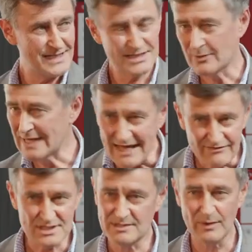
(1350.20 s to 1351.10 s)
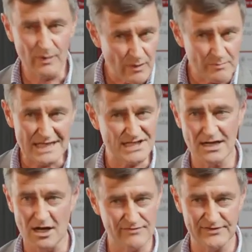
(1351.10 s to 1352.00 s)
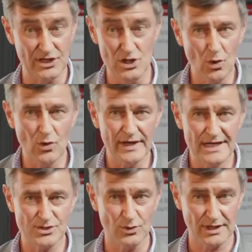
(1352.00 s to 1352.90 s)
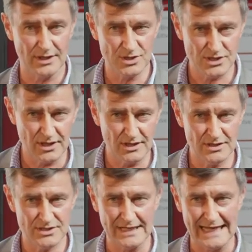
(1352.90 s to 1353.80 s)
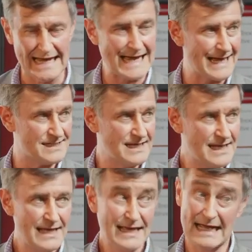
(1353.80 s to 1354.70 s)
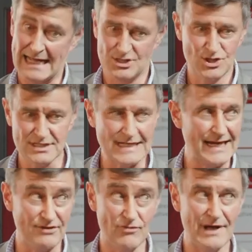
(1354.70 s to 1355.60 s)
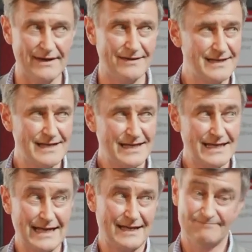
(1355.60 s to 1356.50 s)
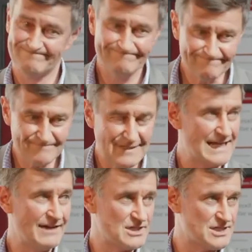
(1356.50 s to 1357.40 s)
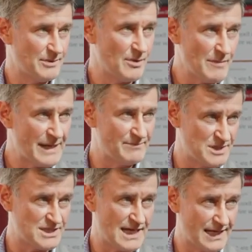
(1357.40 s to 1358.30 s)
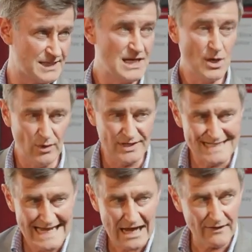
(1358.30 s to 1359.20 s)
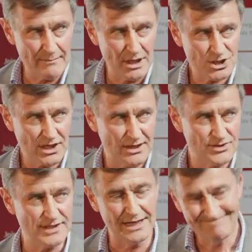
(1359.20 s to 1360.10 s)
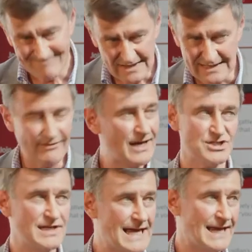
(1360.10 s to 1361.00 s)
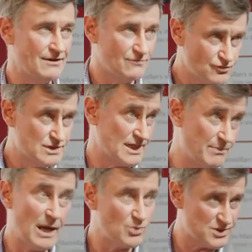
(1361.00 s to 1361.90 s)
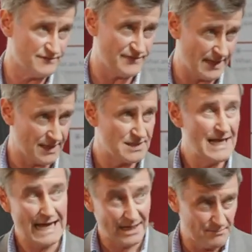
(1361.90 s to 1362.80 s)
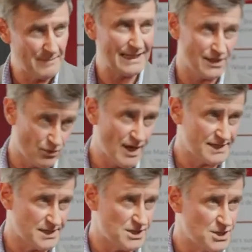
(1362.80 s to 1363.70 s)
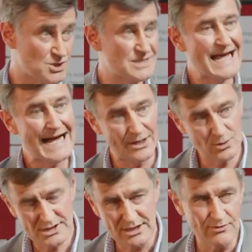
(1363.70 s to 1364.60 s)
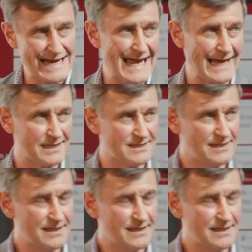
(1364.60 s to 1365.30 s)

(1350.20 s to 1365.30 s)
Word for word: So inevitably, we missed half of the noise or the concerns that they had and just let it run. And inevitably, we made mistakes. Whereas now they're much closer they're actually getting to the pulse of things and can make the right decisions and also react.